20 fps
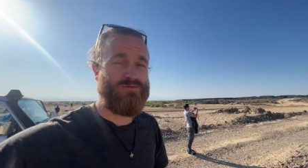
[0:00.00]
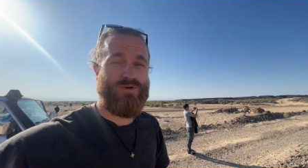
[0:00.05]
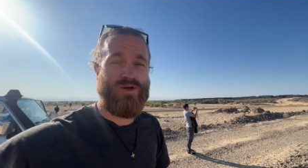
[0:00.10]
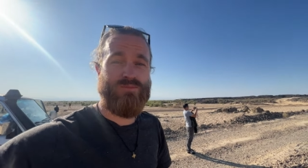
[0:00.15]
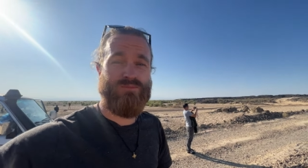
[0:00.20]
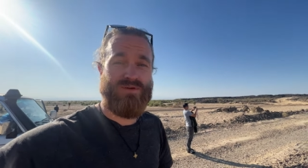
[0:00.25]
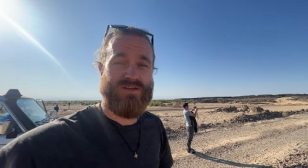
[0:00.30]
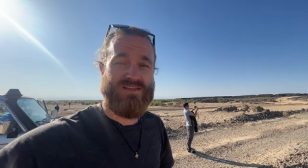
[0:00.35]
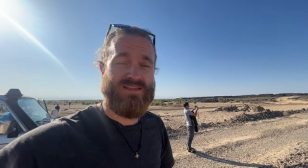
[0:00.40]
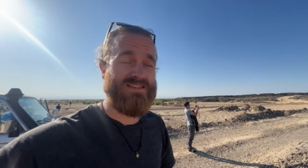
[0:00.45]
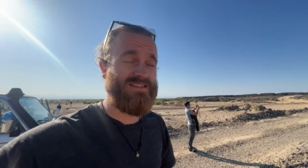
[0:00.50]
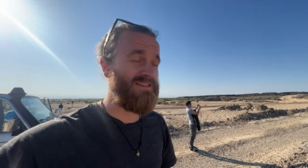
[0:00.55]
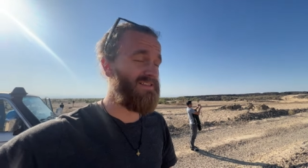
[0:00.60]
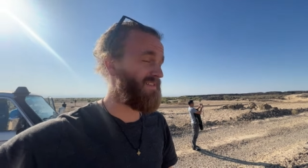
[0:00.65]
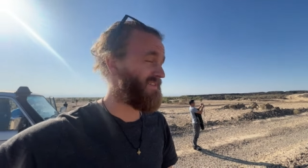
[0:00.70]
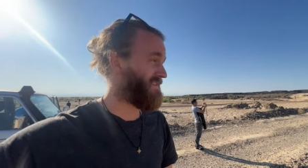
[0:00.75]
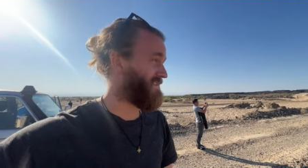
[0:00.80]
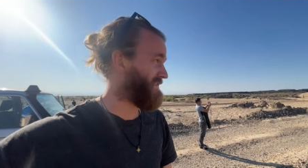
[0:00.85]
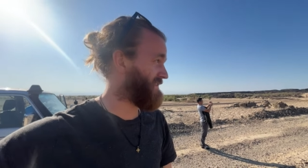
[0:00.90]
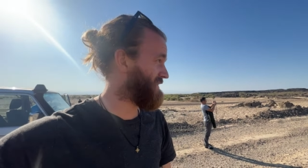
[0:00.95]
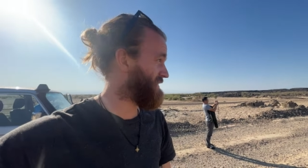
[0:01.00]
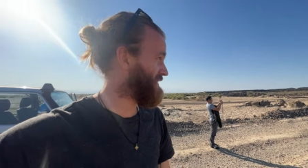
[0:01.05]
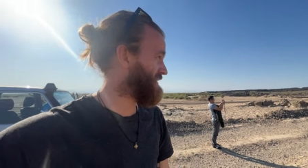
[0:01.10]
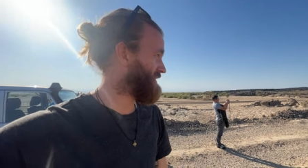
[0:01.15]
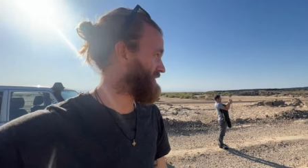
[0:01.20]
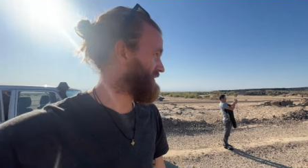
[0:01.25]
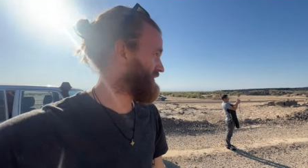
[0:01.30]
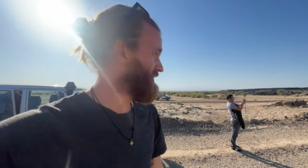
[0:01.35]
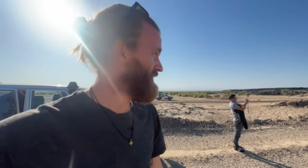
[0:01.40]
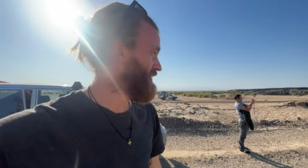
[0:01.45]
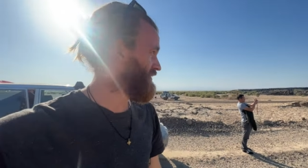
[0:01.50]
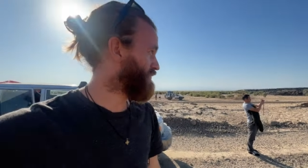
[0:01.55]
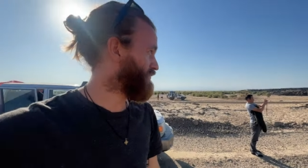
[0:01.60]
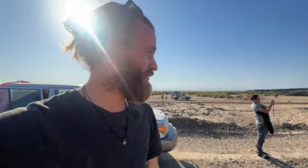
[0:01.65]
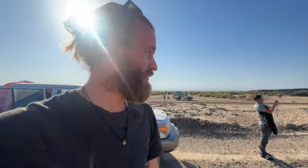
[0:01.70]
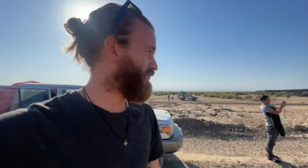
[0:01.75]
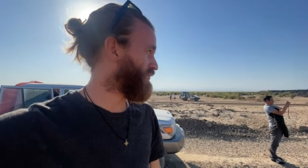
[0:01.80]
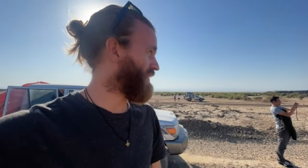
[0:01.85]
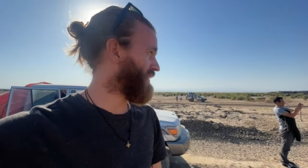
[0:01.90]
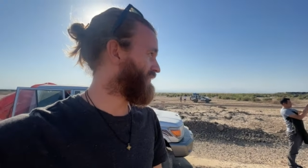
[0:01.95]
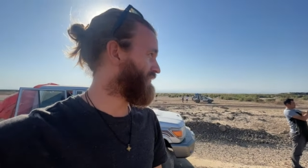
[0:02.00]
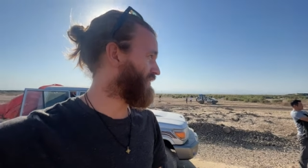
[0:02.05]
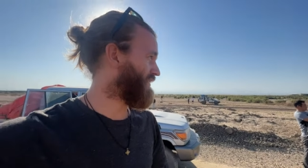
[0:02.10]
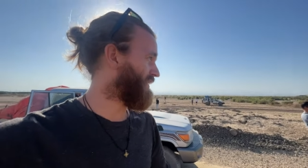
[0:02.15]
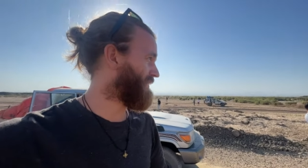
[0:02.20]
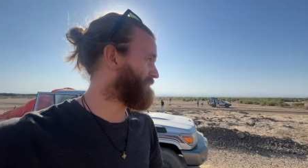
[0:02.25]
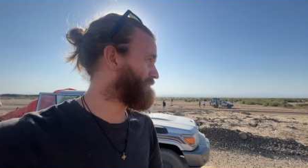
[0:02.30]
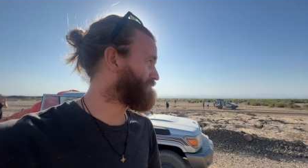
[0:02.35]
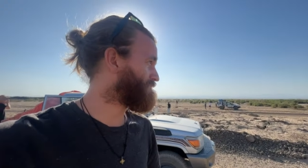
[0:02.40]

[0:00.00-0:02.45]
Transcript: quite big distances between everything.